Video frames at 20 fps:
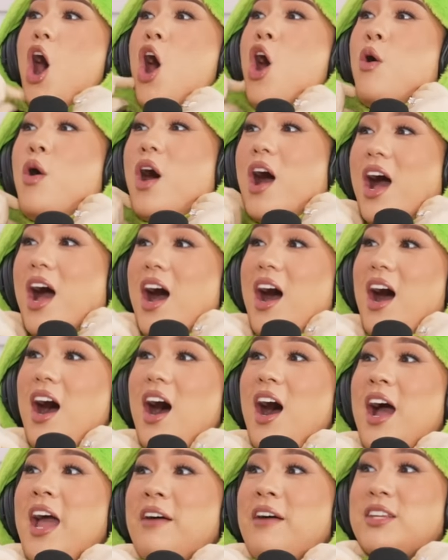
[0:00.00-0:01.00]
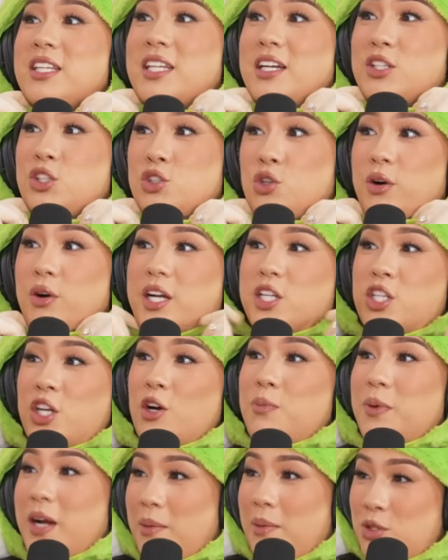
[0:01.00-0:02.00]
oh, the same way. I have to tell a story too,
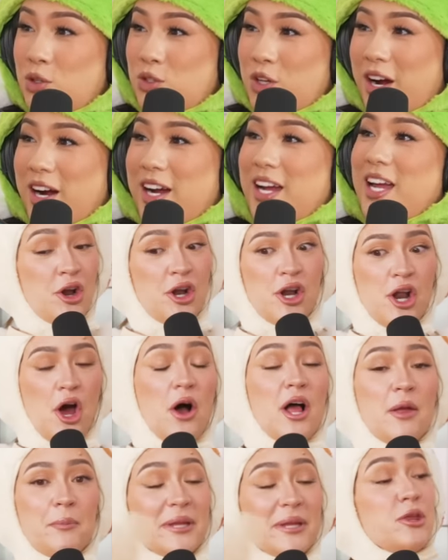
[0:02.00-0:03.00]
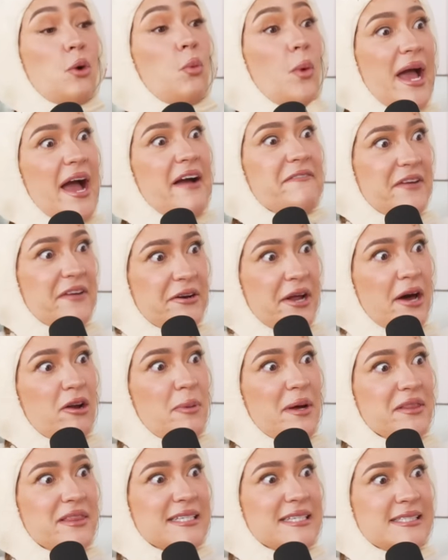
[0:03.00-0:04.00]
but I'm so sorry. no. Continue but the on. way I found out
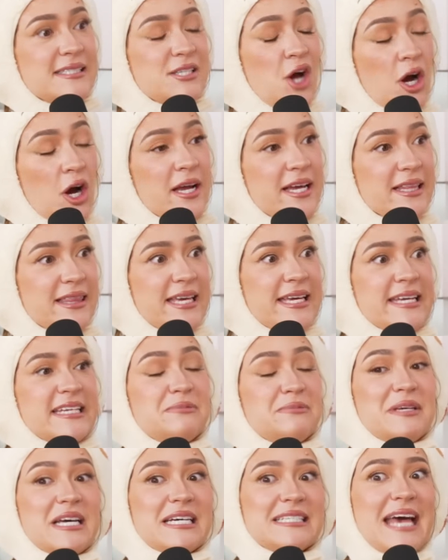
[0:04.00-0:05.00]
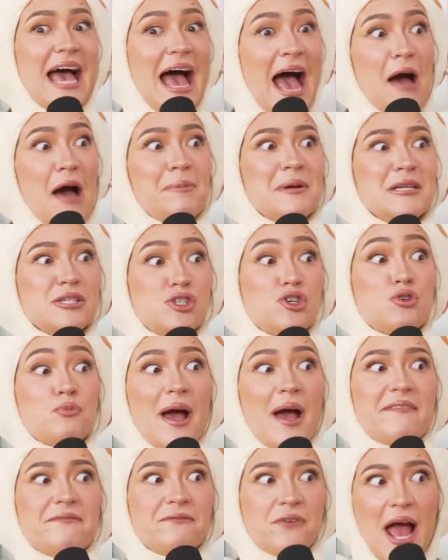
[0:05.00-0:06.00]
about this Target thing is because it happened to
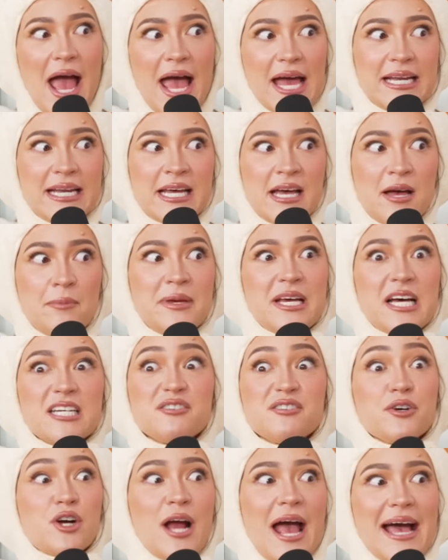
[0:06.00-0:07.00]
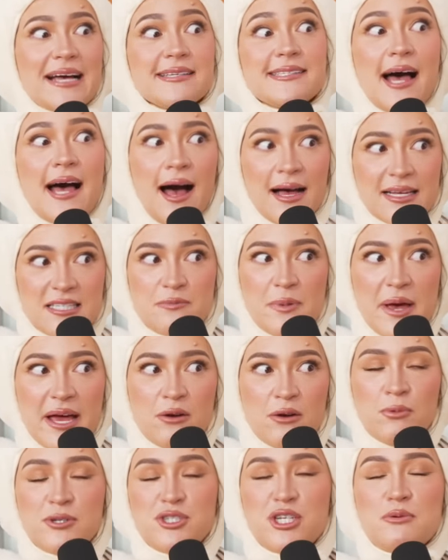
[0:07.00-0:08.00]
my friend because of her
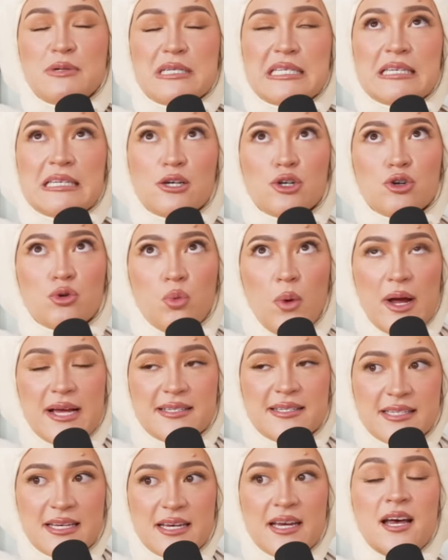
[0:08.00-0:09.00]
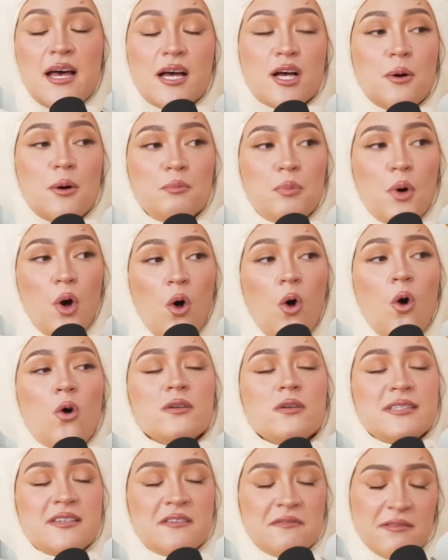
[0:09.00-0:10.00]
ex-husband, which he was crazy,
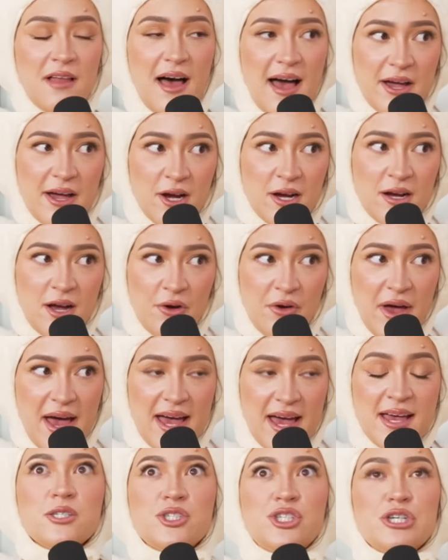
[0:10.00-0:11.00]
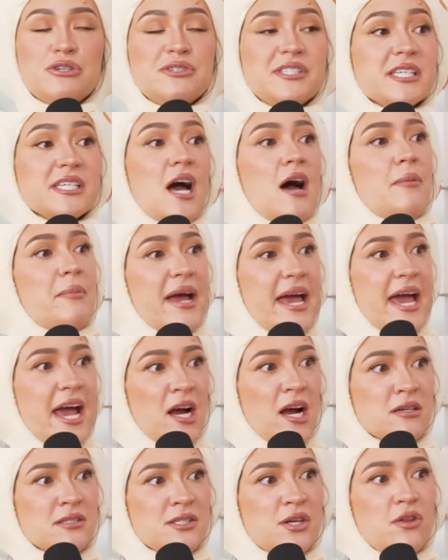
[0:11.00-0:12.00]
compulsive liar. Okay. She used to cut my
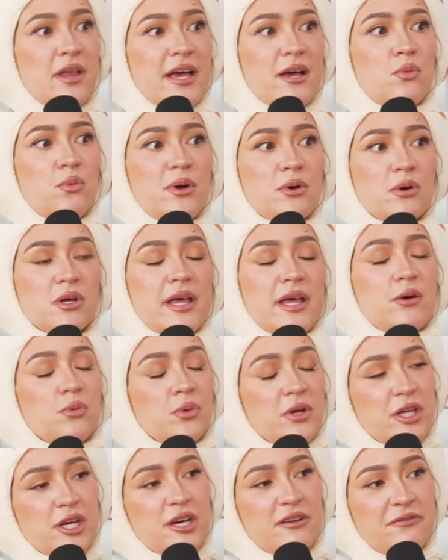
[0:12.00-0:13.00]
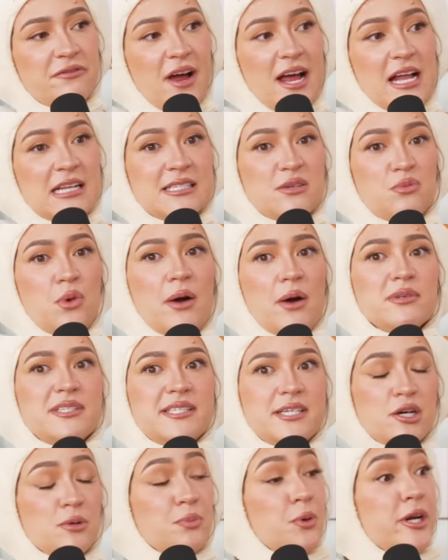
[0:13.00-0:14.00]
hair. So like, we were like really good friends, and I would
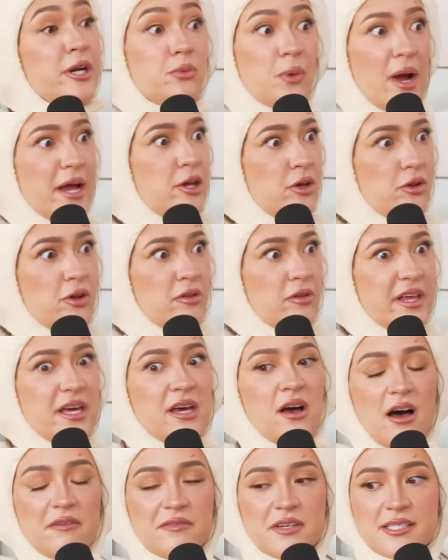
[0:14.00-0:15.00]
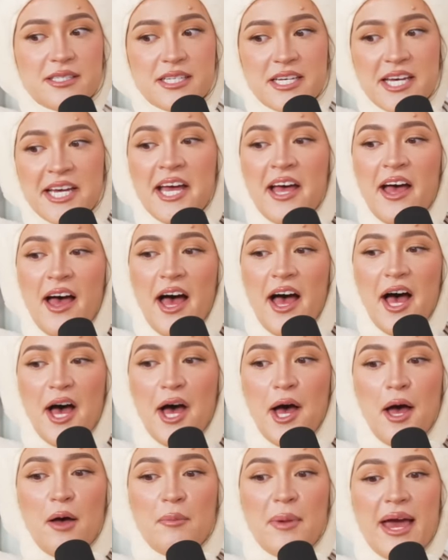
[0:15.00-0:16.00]
see her pretty regularly, obviously.
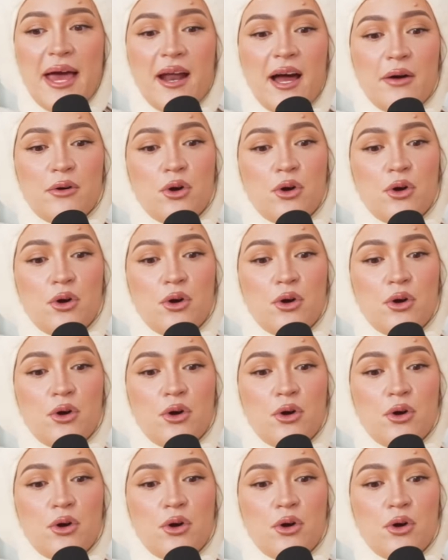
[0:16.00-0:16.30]
Um, and I would